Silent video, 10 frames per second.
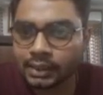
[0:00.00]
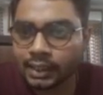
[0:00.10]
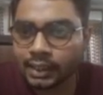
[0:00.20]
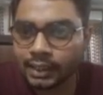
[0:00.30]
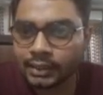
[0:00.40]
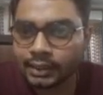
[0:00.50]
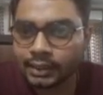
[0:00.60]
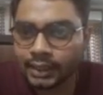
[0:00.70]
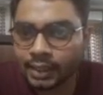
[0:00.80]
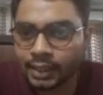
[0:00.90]
at that
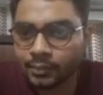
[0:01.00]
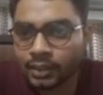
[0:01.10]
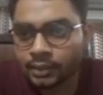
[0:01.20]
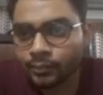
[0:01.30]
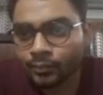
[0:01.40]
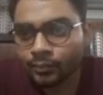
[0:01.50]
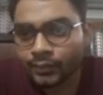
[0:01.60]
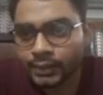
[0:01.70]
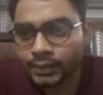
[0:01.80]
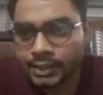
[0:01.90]
time
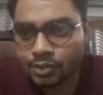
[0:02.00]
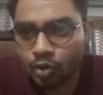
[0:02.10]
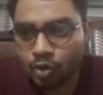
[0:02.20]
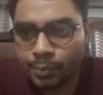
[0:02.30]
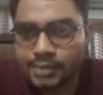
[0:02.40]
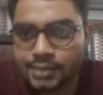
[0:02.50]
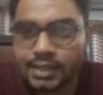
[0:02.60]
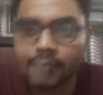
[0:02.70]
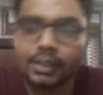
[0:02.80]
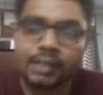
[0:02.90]
this open side
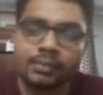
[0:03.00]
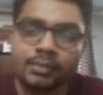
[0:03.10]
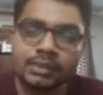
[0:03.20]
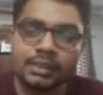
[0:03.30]
planar machine